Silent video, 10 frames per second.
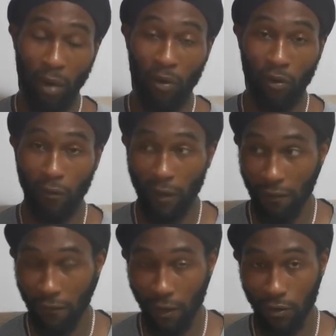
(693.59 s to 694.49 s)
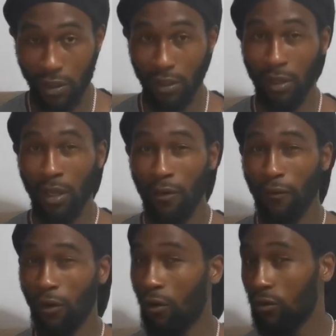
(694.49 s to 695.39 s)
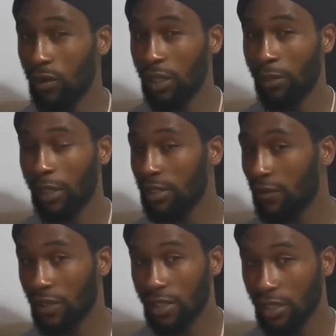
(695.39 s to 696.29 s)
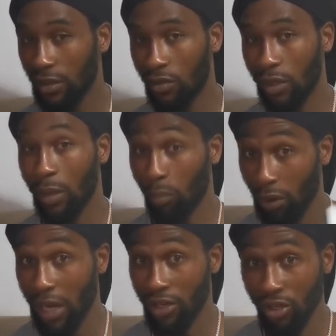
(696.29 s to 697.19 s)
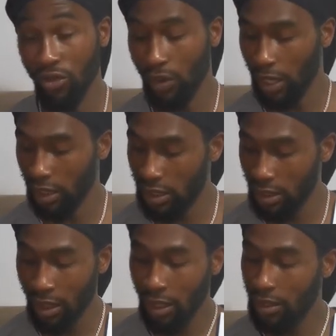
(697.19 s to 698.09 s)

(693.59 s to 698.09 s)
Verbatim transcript: PowerCore five thousand for only about seventeen quid, brand new, and it's